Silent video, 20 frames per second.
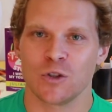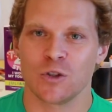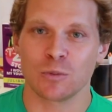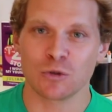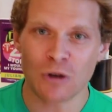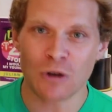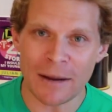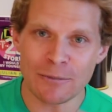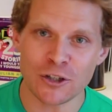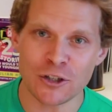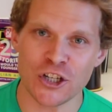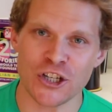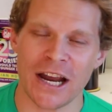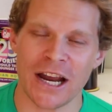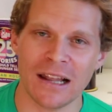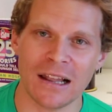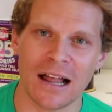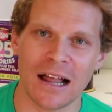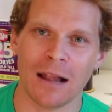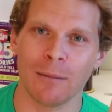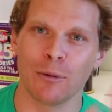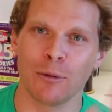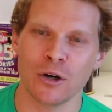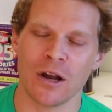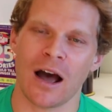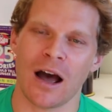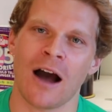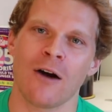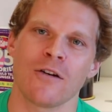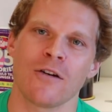Subscribe to the channel. I'll
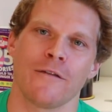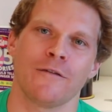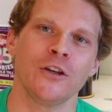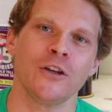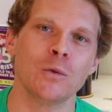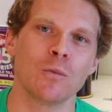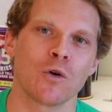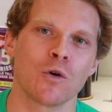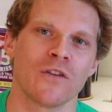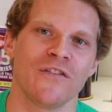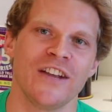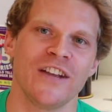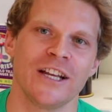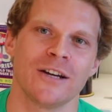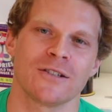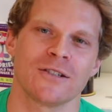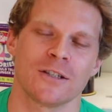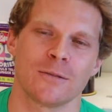put out a few more videos,